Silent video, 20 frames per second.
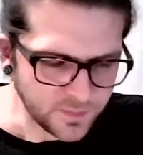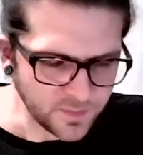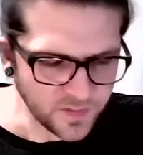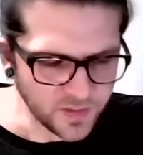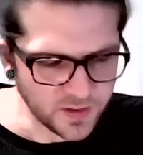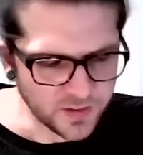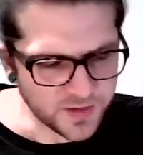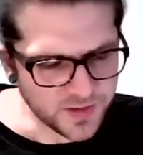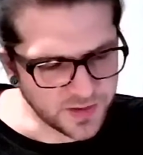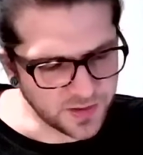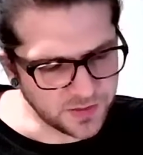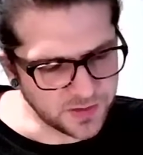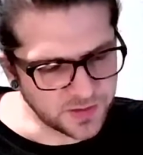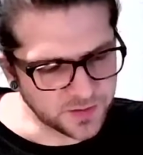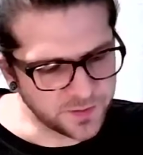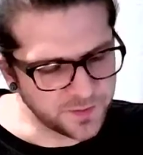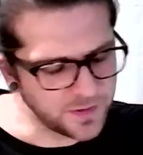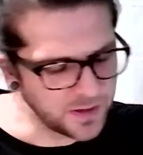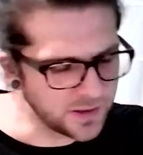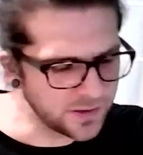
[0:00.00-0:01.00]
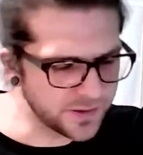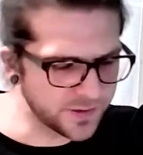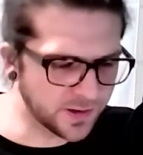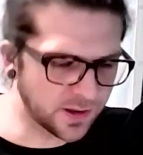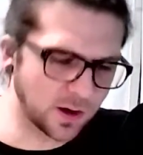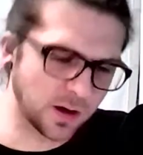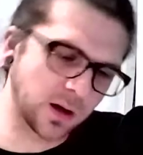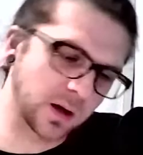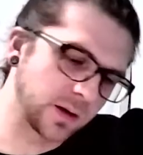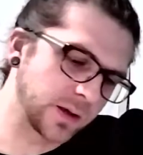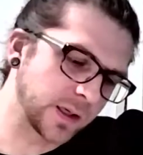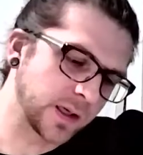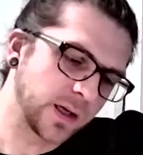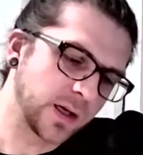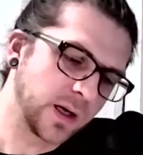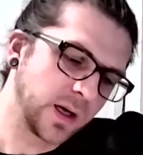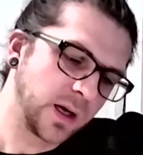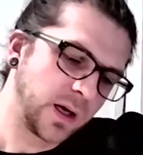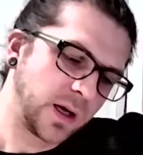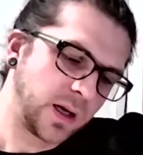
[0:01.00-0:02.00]
So your fears card
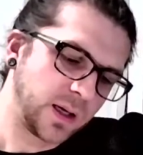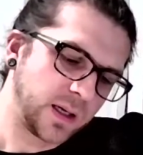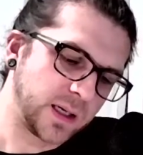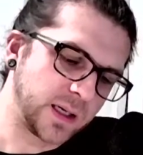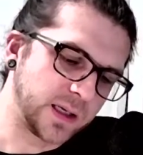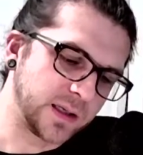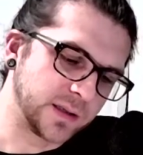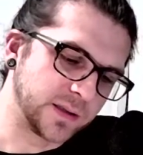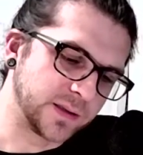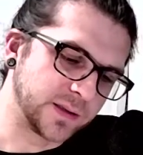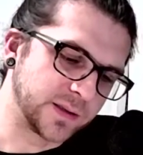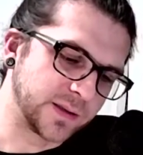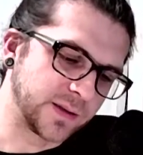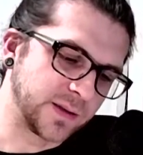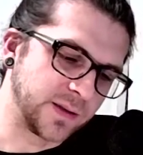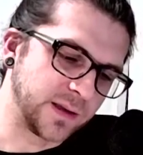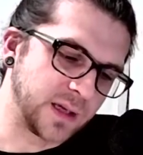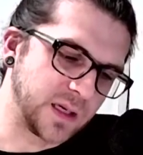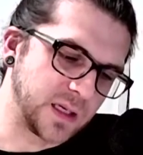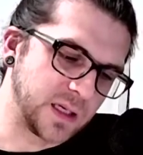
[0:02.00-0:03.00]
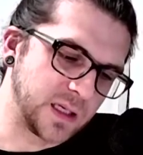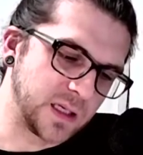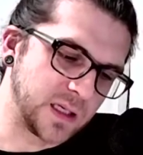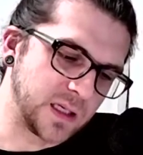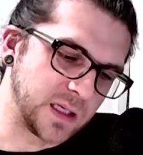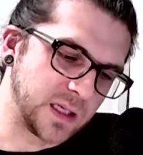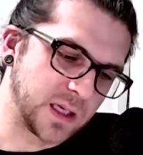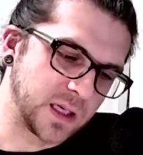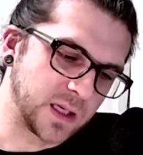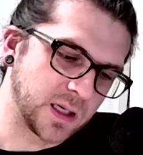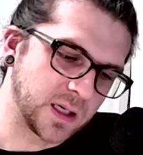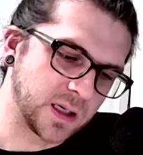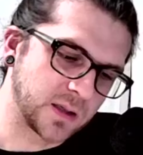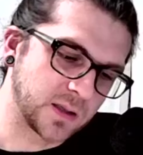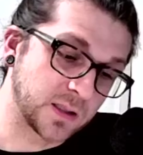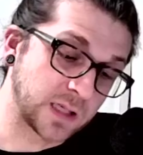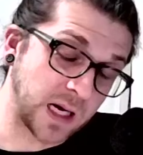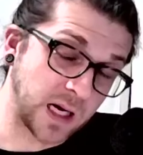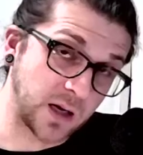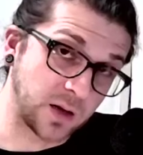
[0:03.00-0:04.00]
is the
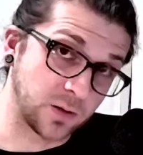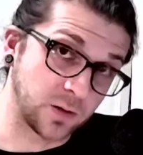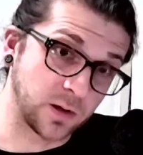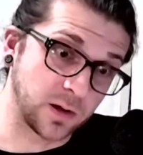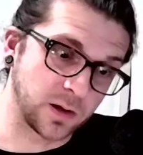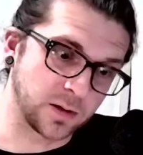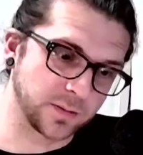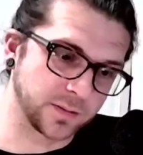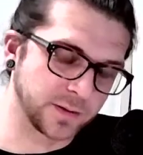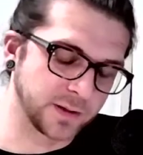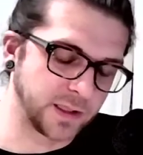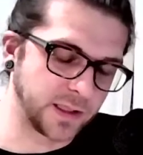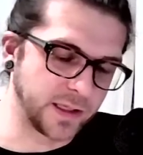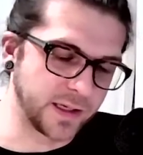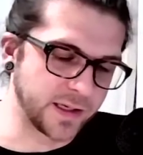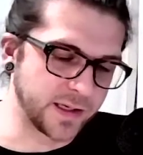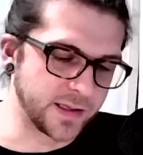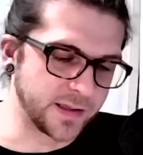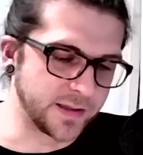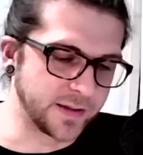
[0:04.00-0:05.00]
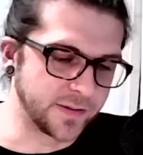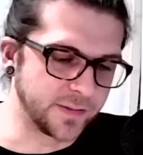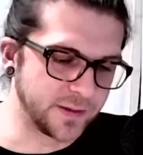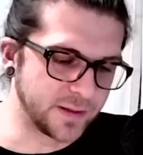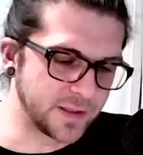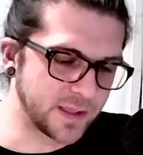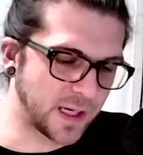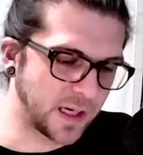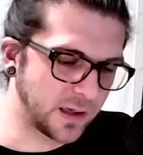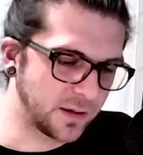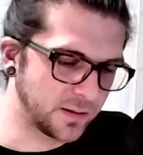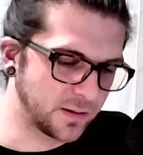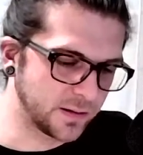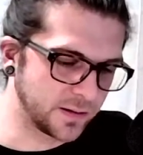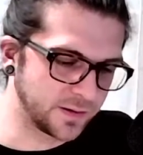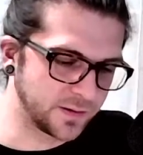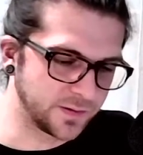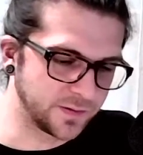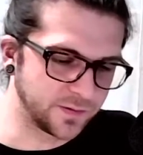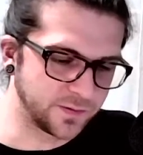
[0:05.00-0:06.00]
Tower. And the
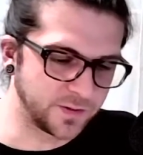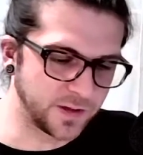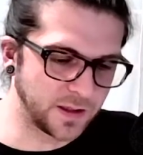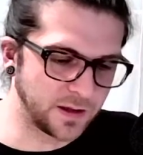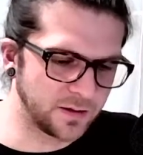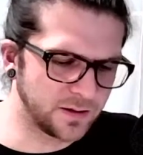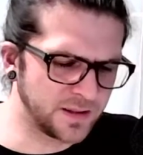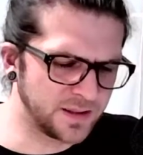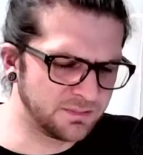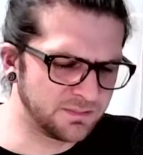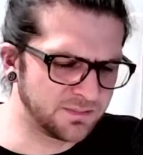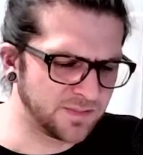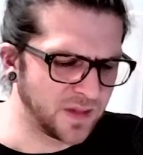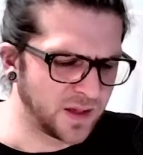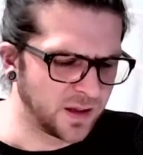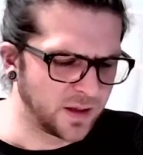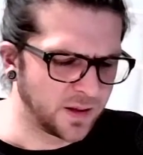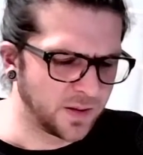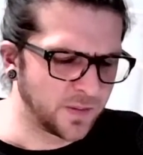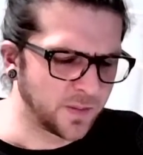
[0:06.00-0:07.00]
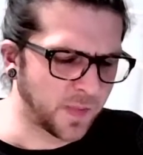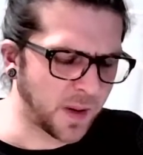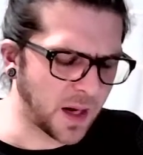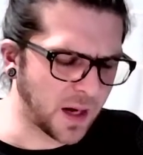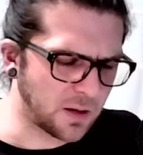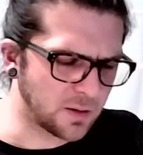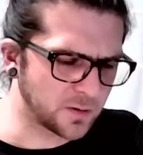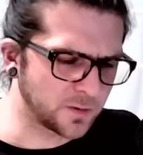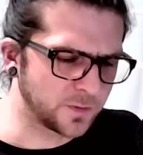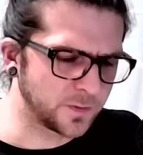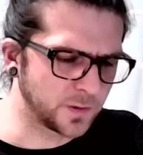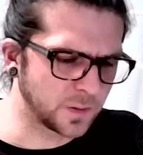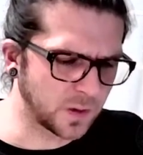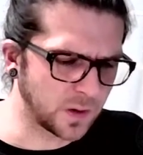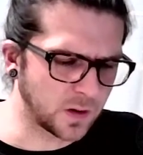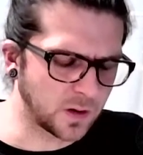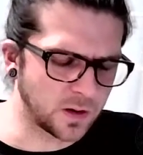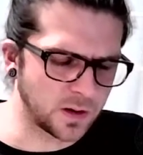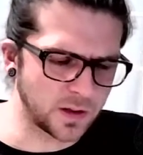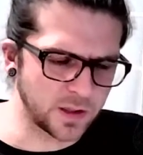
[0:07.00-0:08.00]
Tower, very powerful
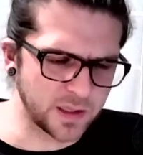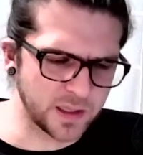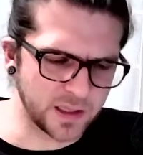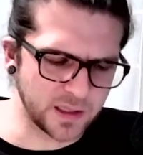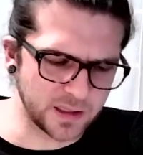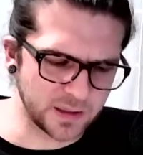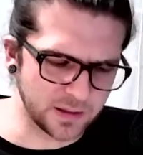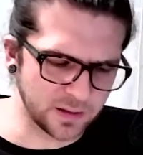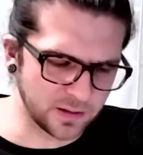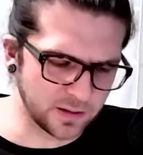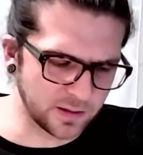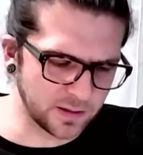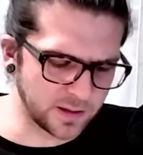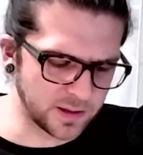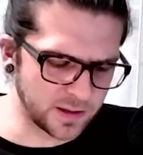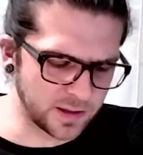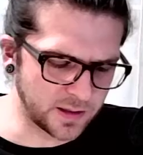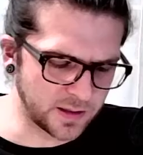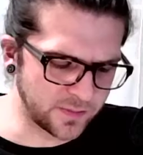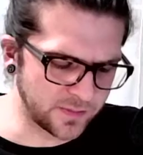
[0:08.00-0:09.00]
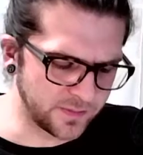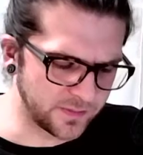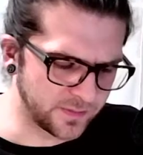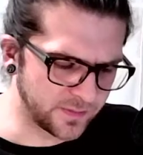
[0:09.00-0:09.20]
card here. Um,